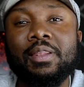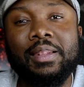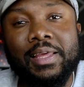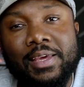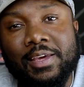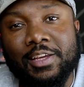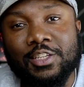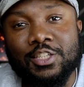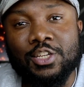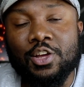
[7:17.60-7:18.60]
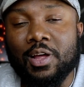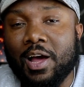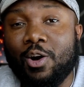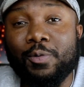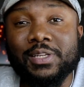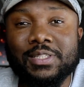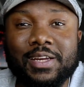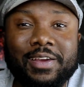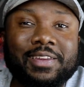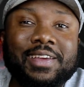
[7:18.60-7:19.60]
leans, I always
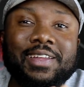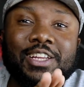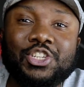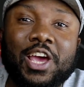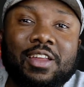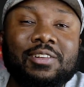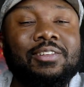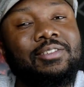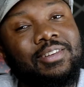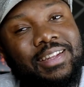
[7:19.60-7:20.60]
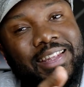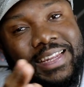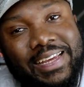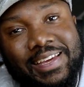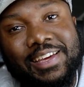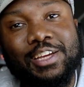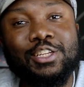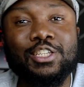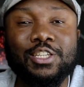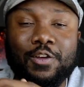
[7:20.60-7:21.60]
say it, the channel
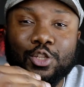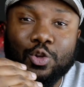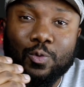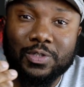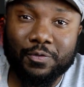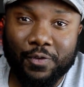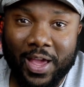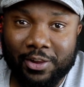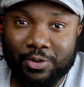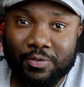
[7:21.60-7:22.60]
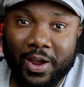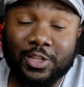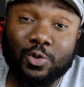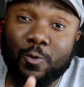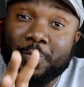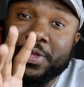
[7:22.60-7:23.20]
leans towards value, right? So